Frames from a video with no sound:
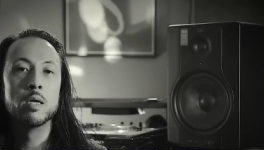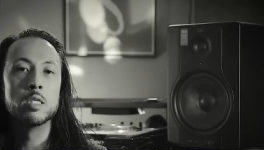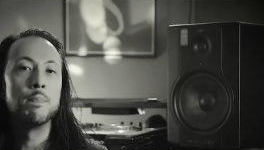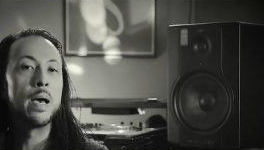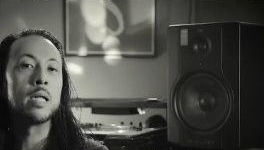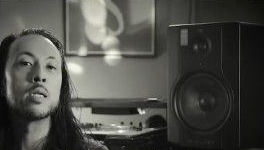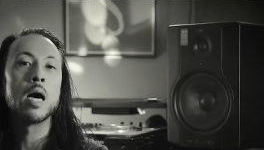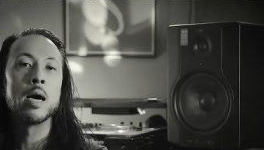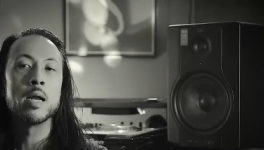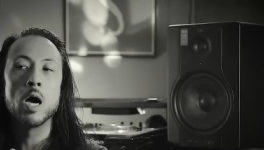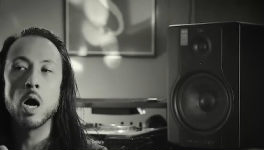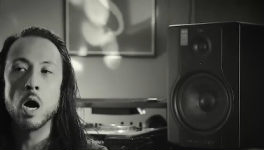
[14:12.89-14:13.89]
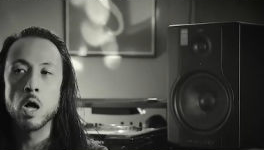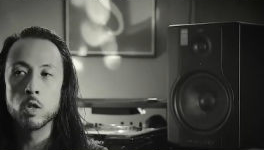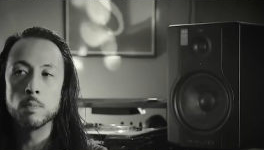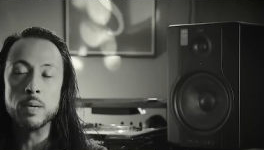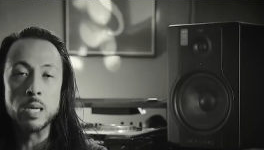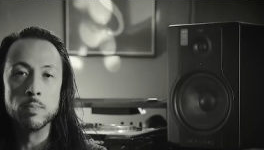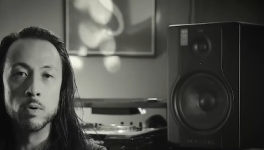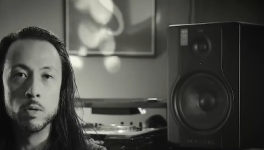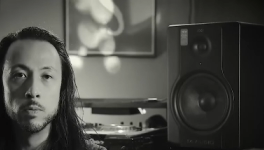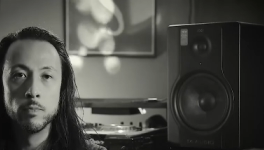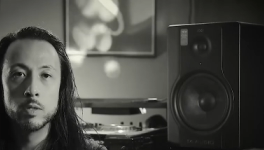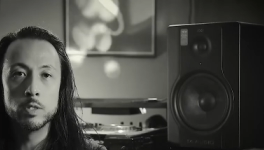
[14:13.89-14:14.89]
depend on other
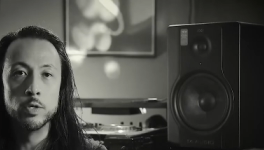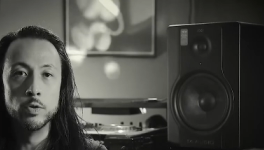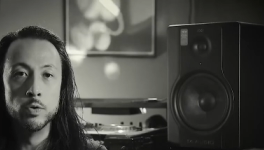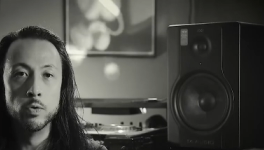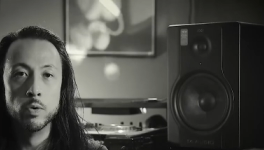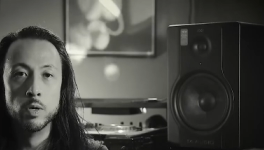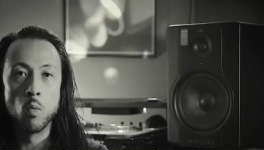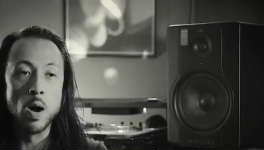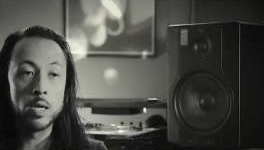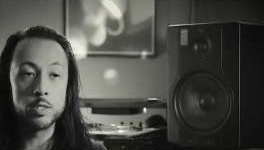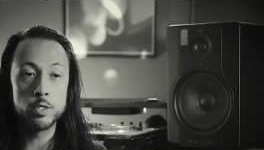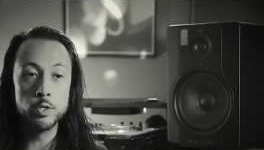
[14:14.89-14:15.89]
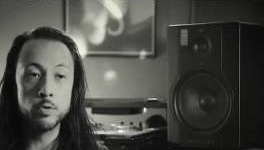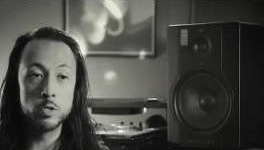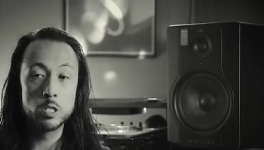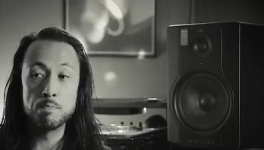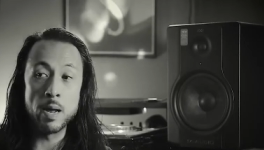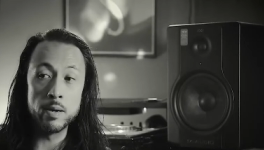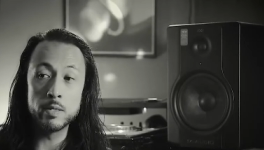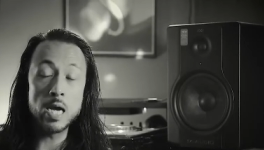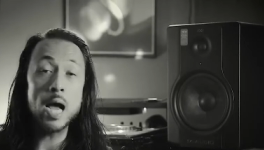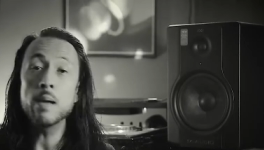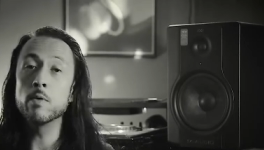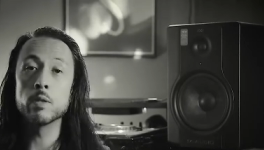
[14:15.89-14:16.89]
people to want to spend
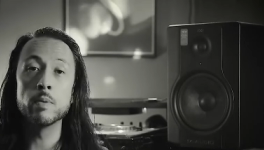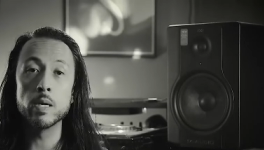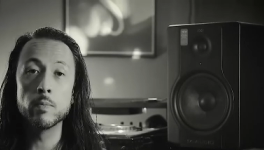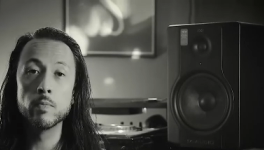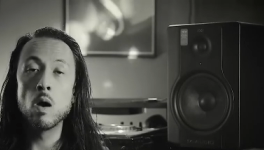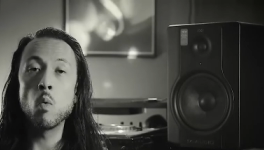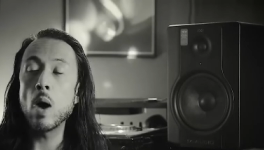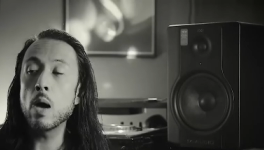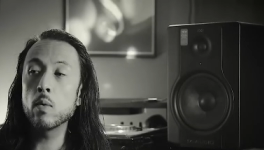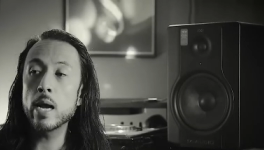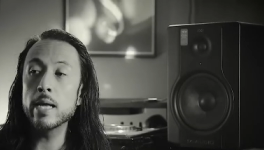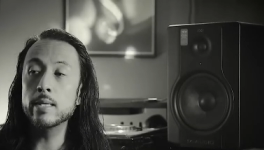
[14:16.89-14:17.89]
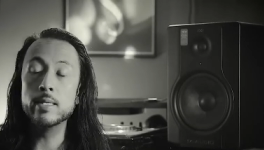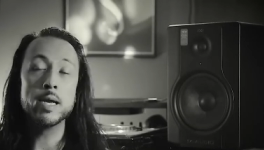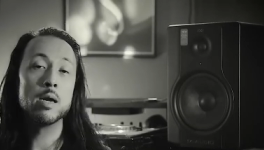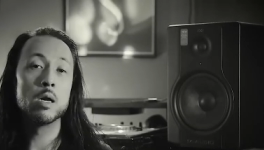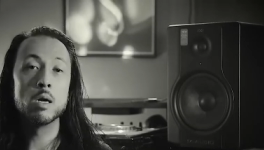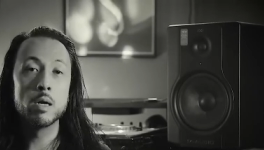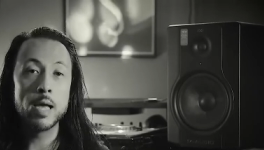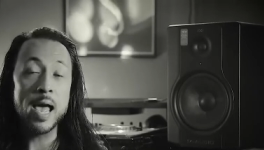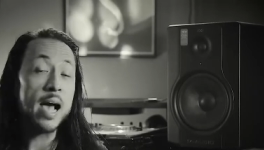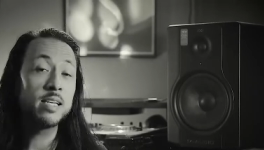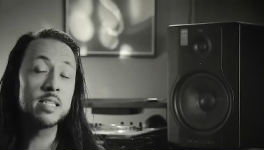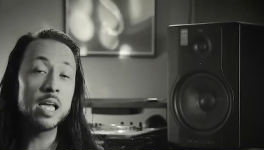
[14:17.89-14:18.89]
time with me? Why would I dare
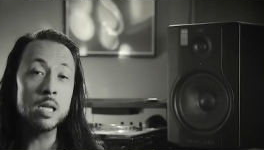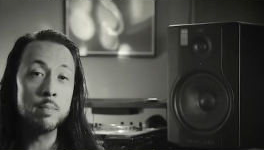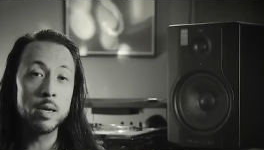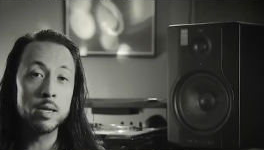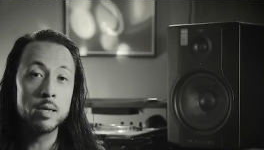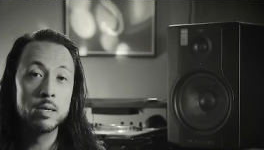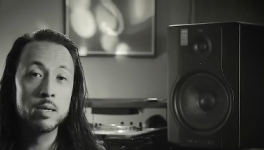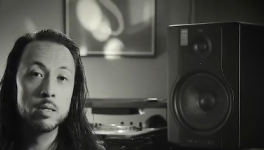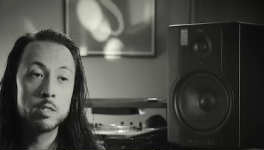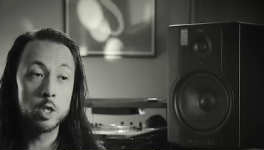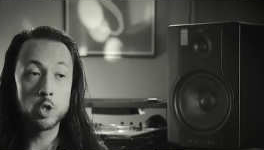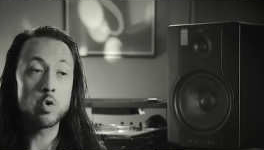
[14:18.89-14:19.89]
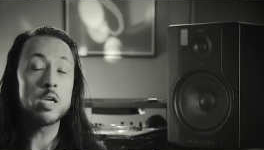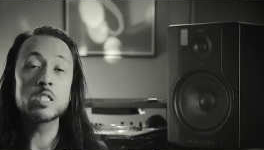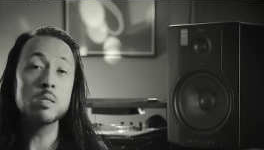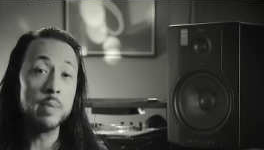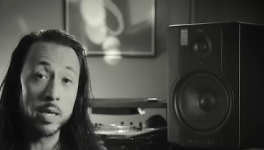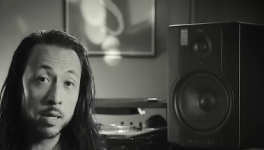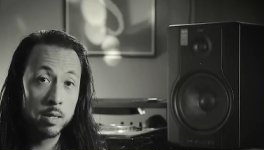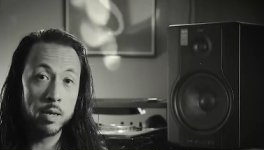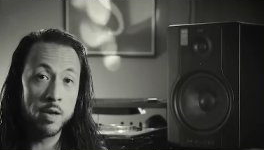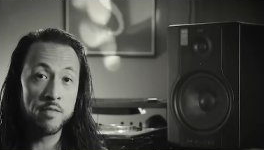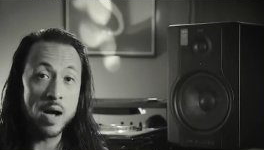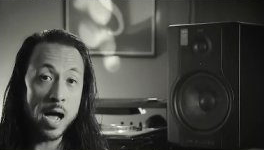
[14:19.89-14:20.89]
ask anybody to trust me
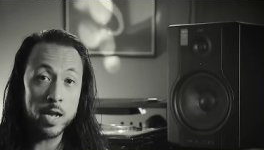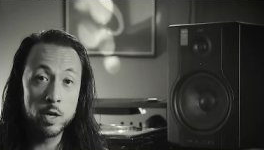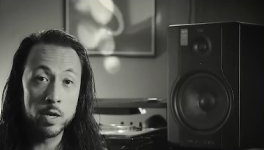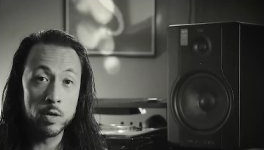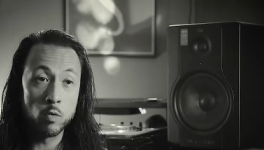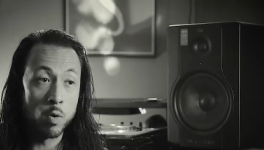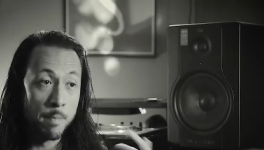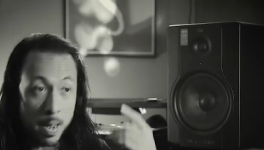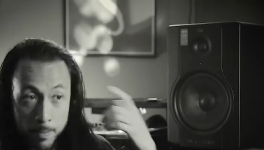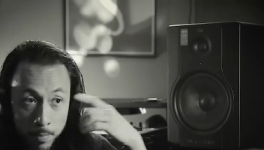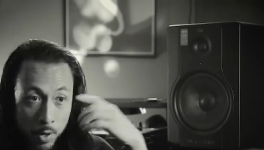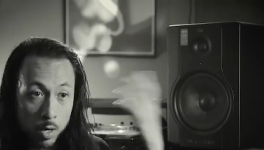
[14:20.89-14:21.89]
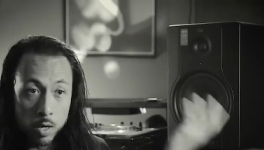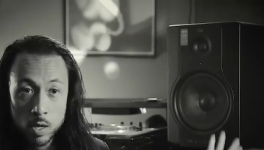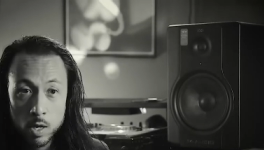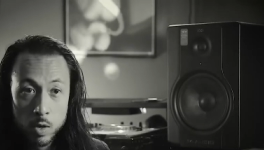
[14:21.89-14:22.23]
if I couldn't remember